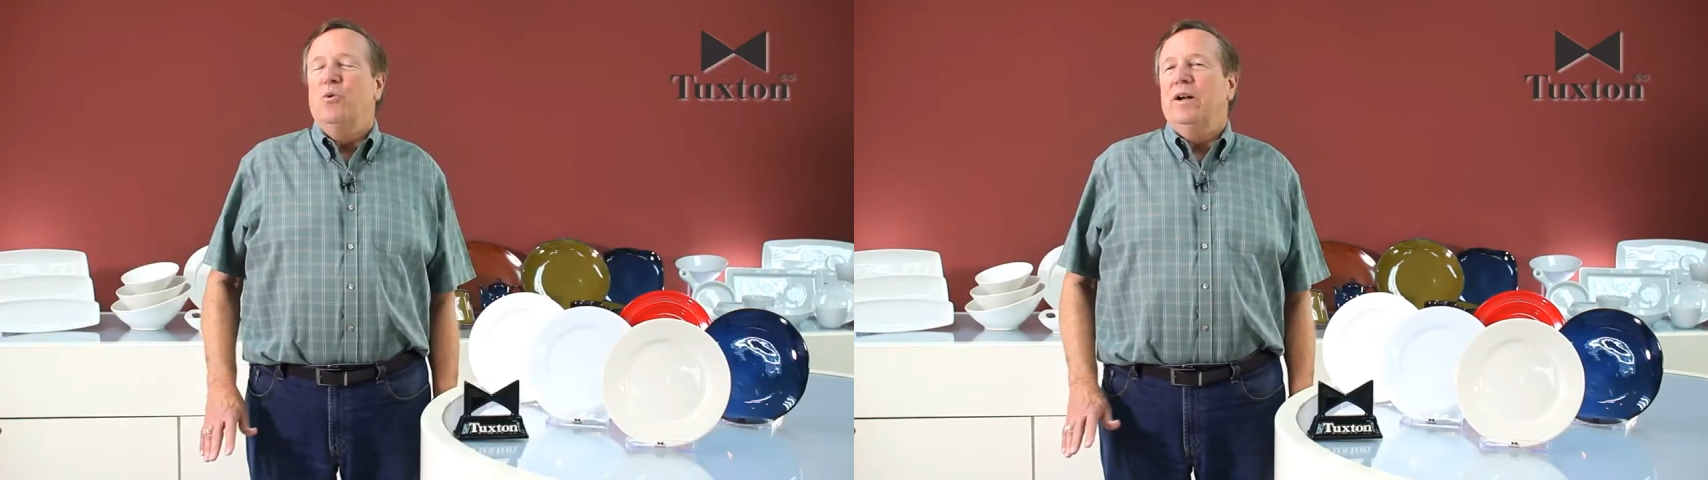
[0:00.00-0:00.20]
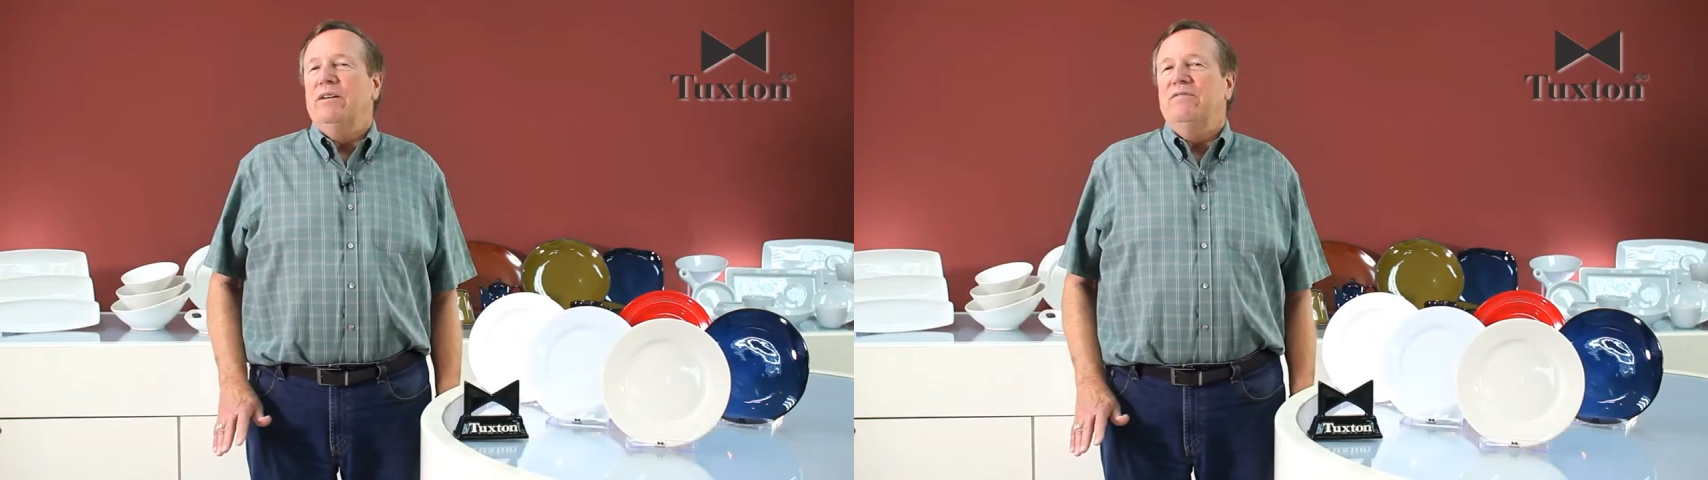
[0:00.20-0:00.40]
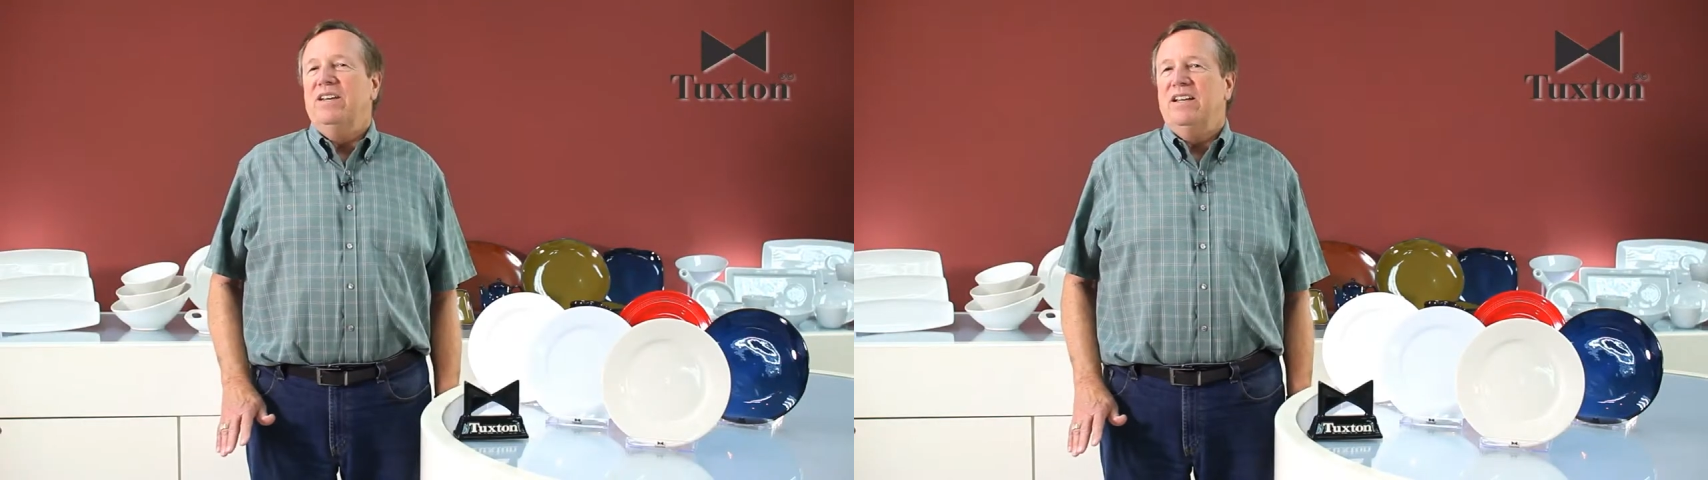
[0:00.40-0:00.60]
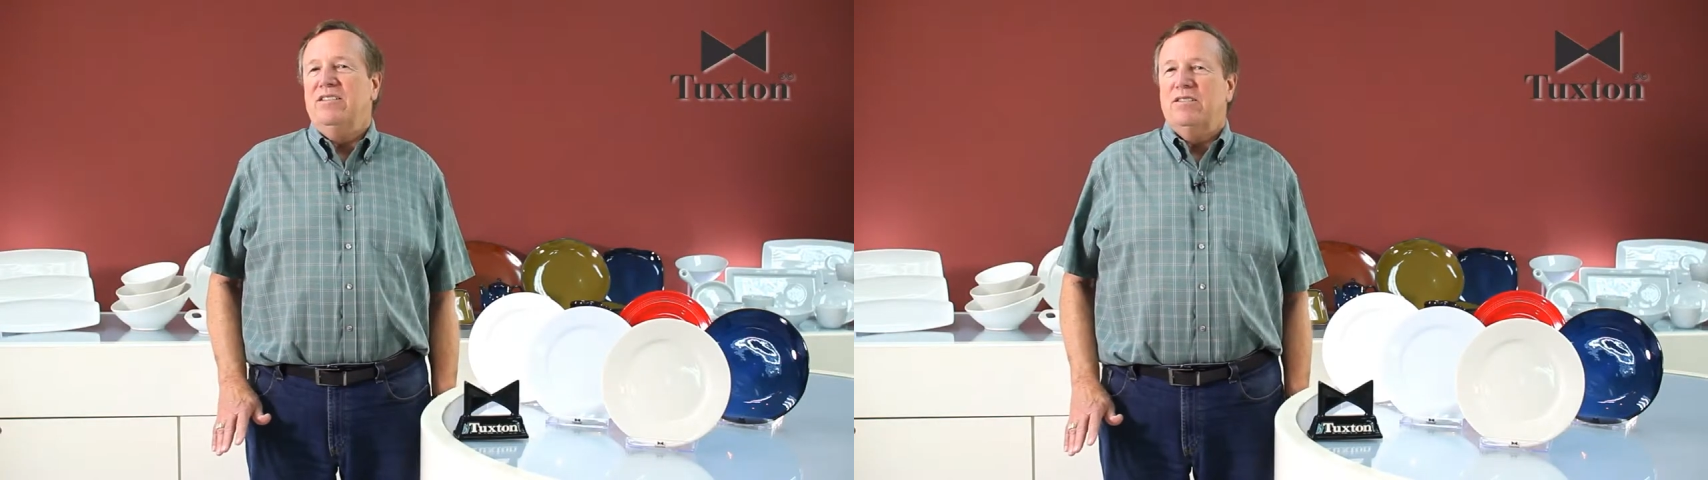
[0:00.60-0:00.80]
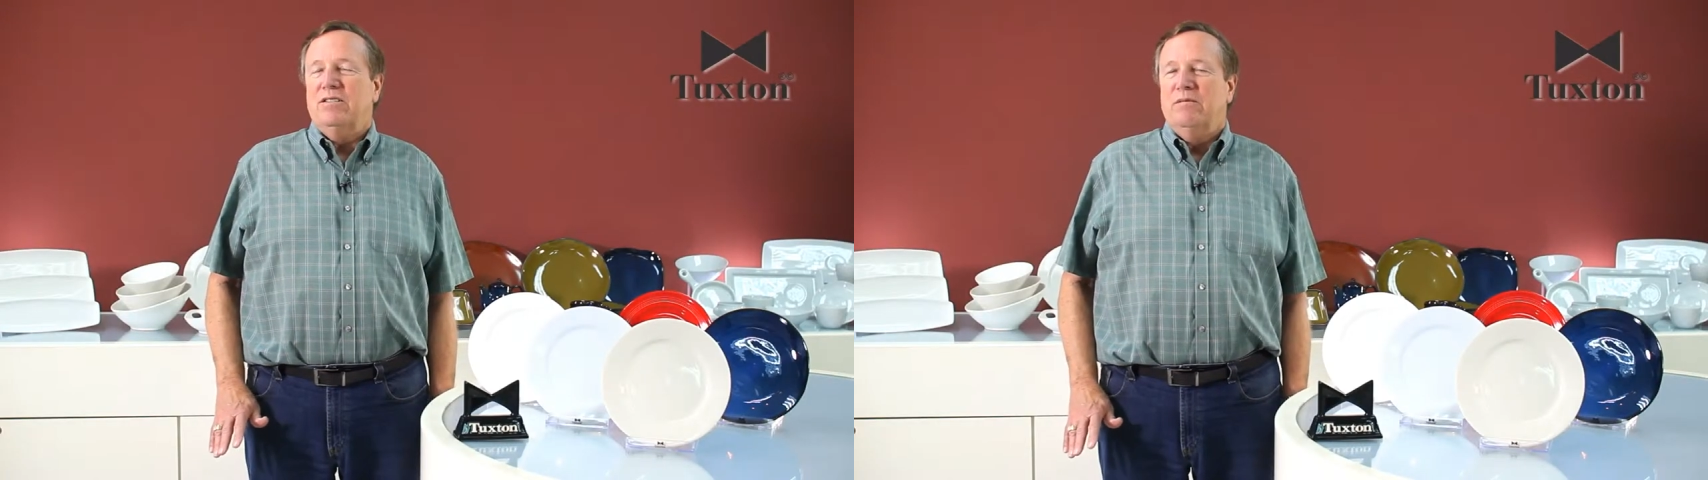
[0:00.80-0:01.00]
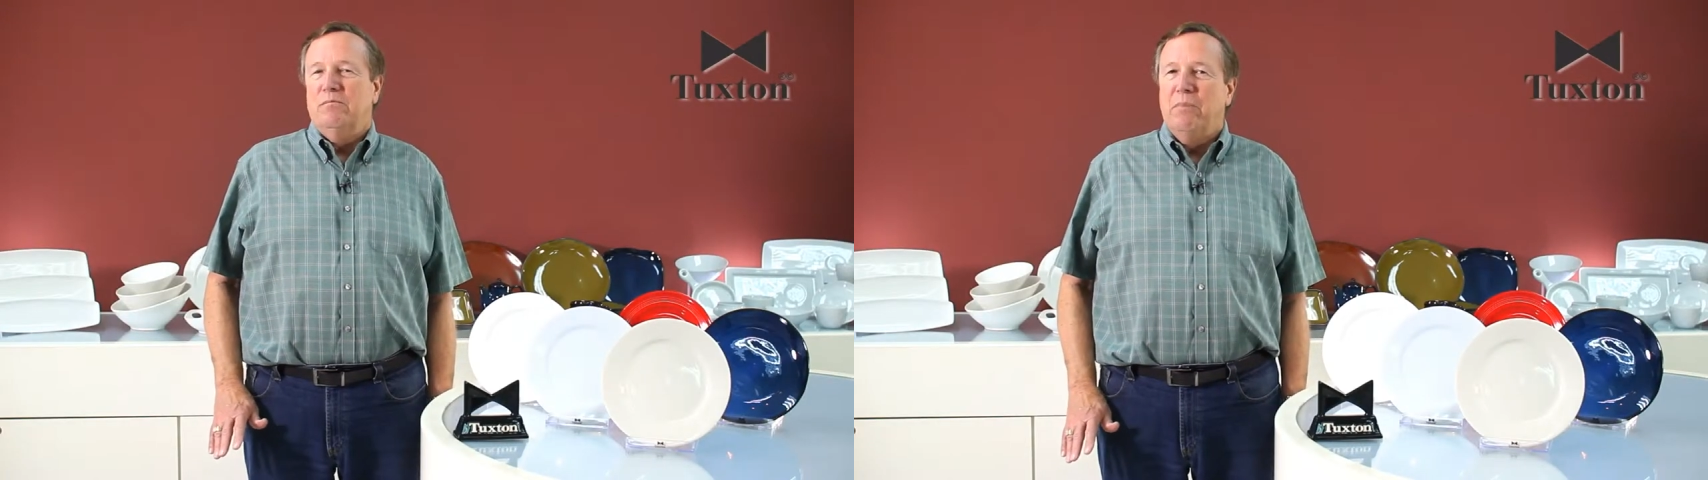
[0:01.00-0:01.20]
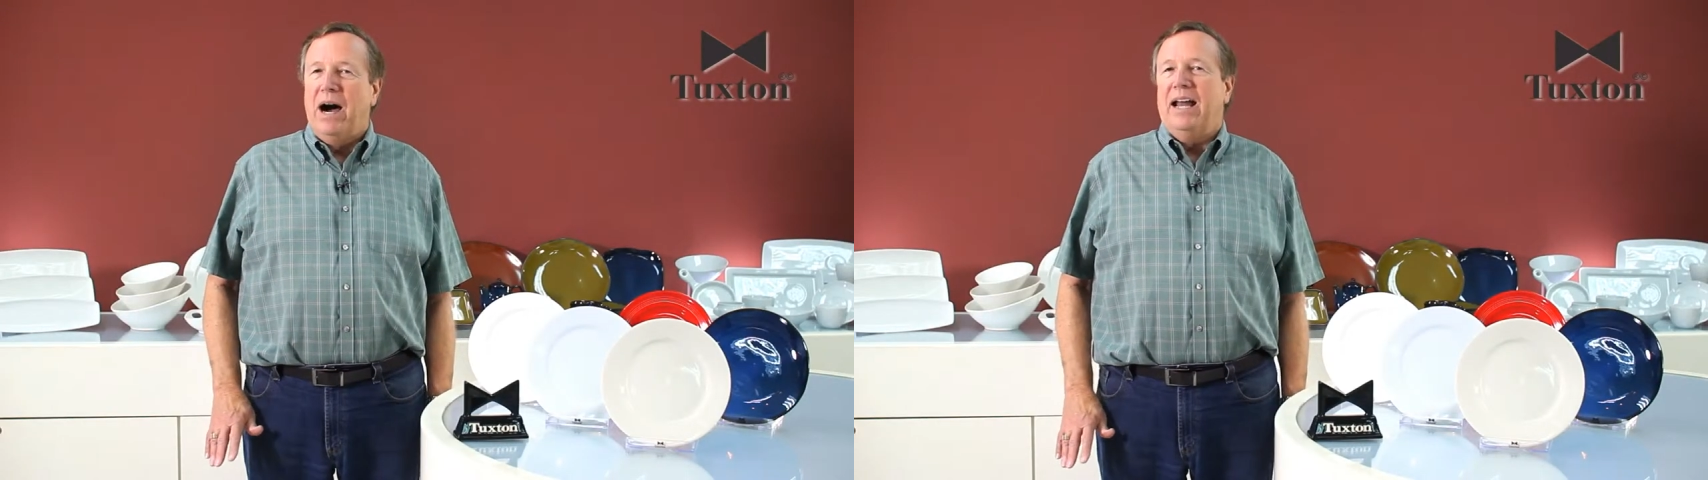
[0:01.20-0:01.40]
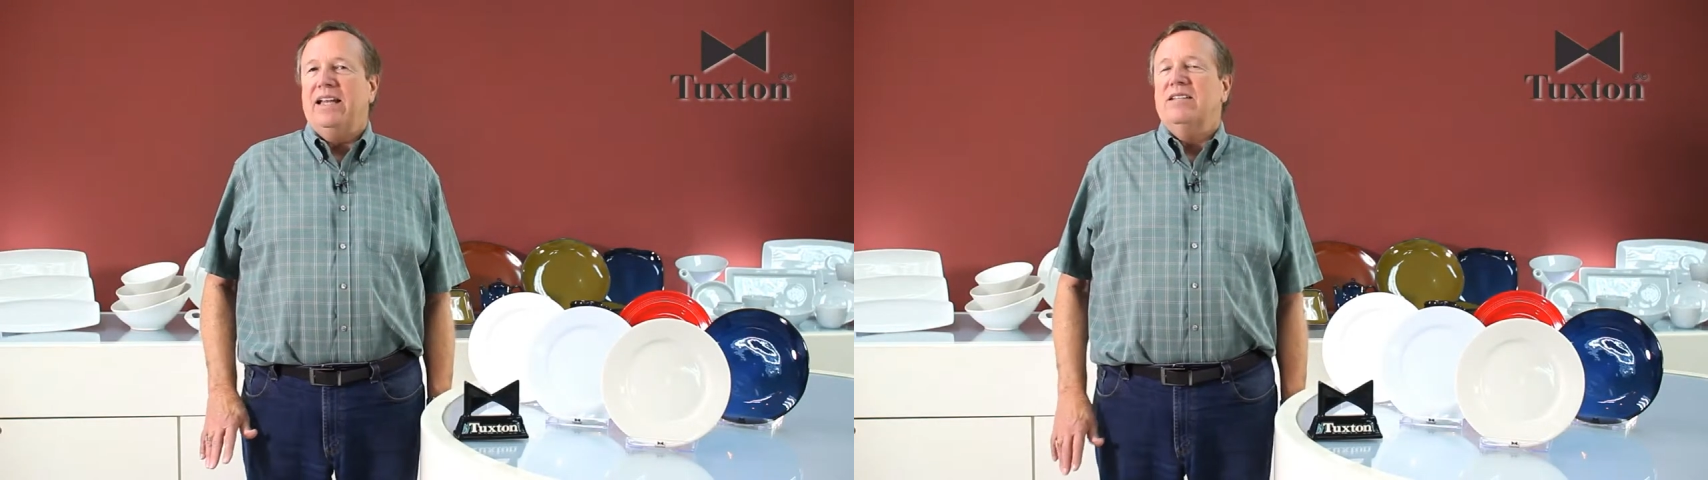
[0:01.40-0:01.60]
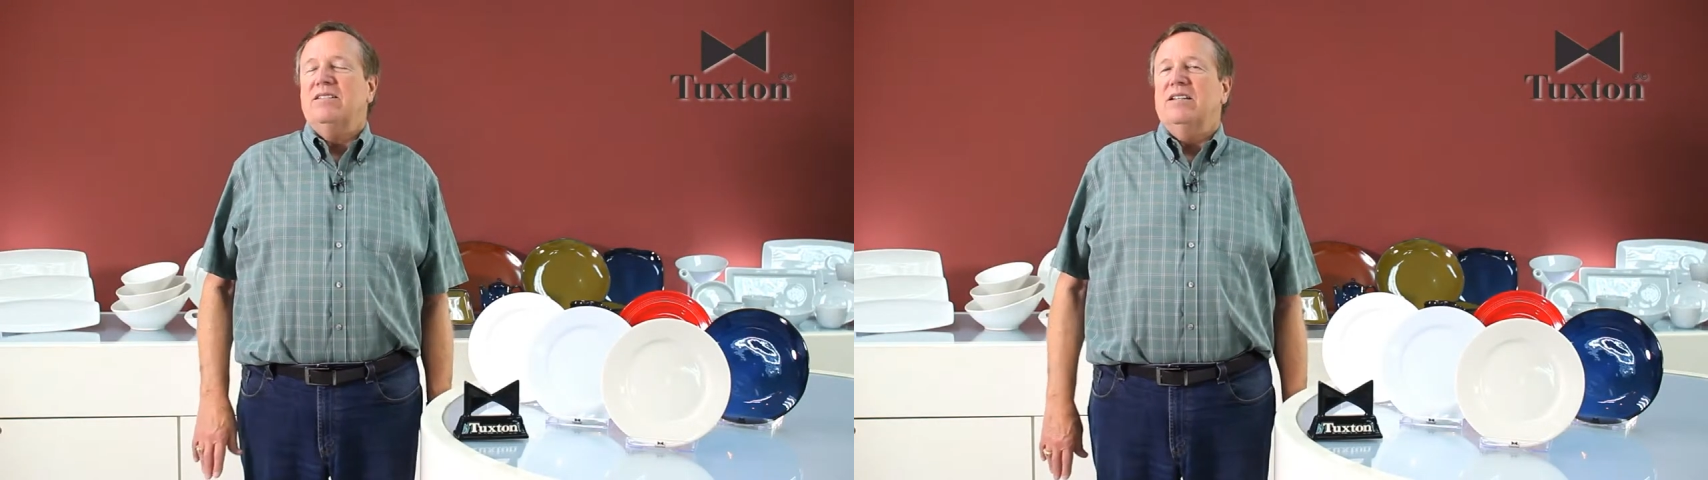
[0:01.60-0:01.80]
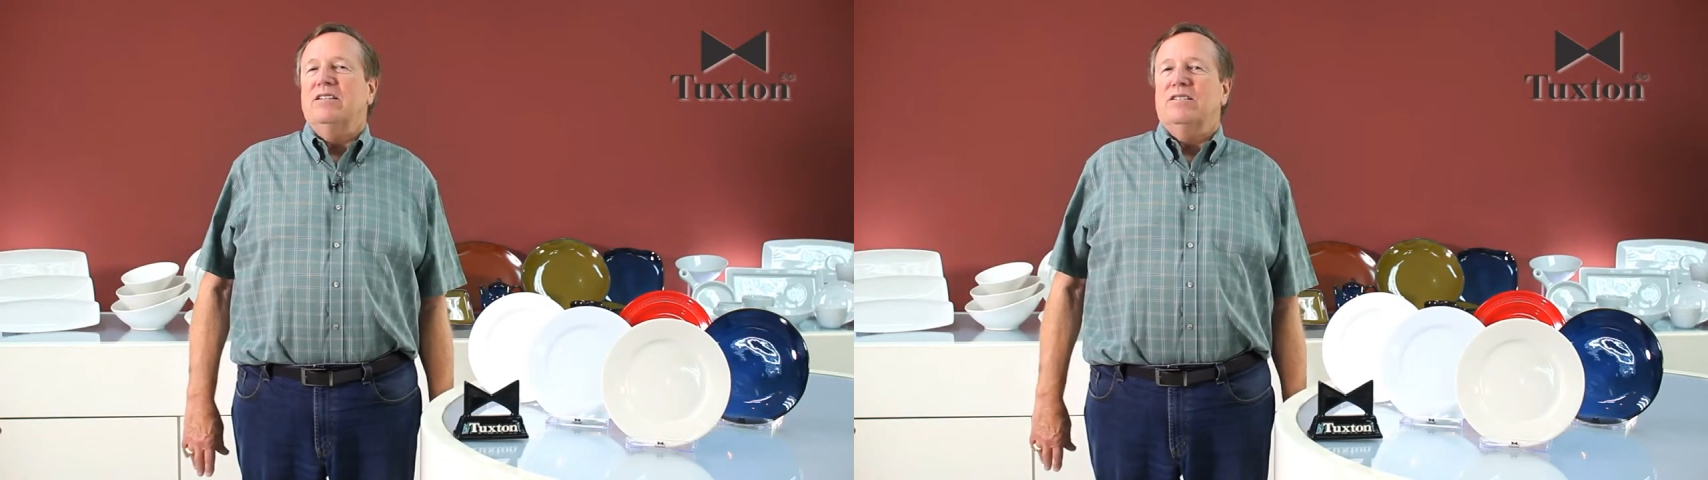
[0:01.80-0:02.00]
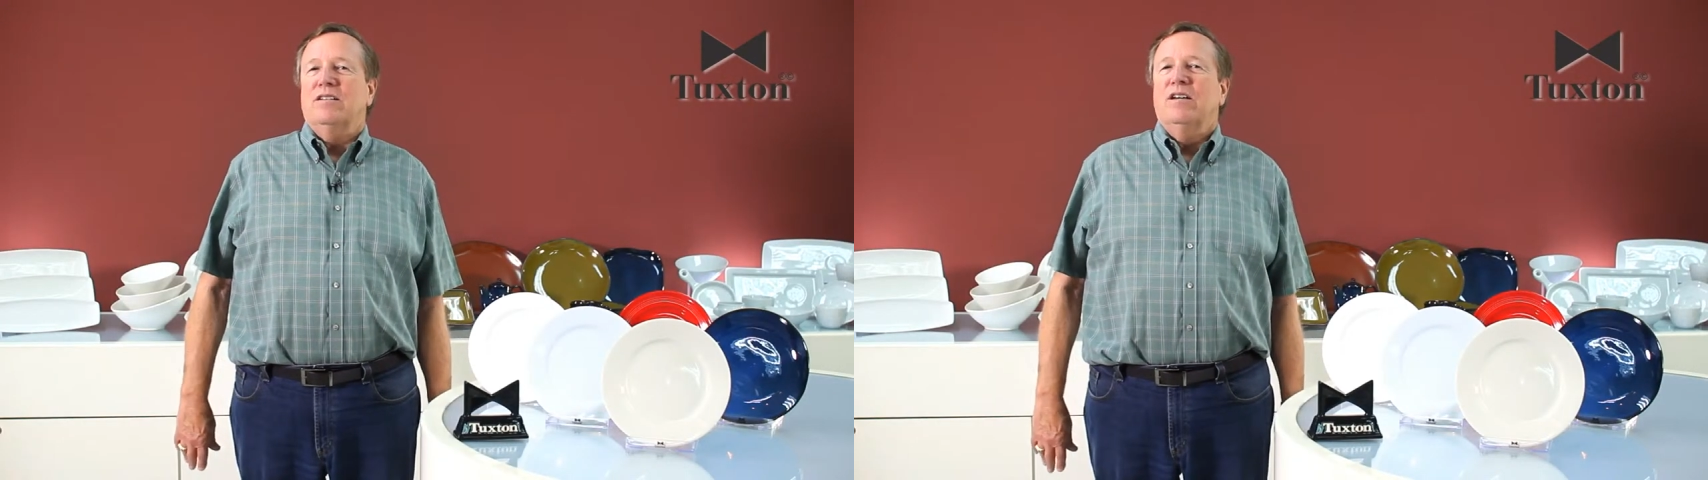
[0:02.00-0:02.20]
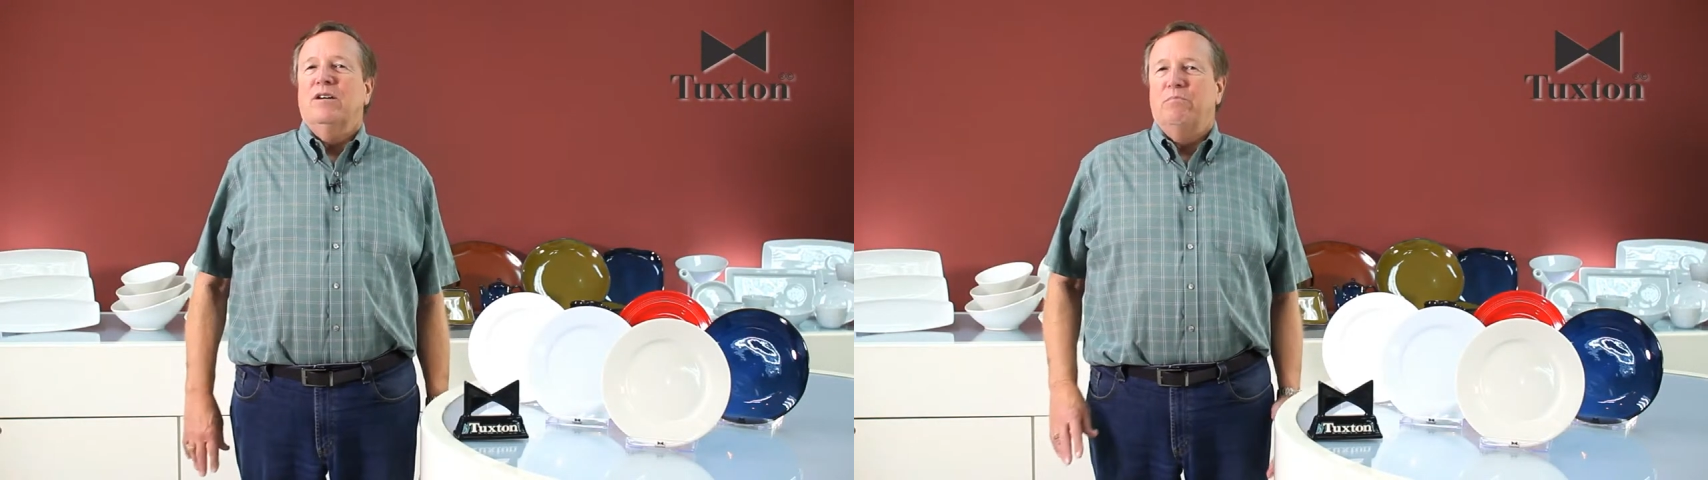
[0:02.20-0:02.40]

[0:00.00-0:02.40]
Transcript: one of these bodies is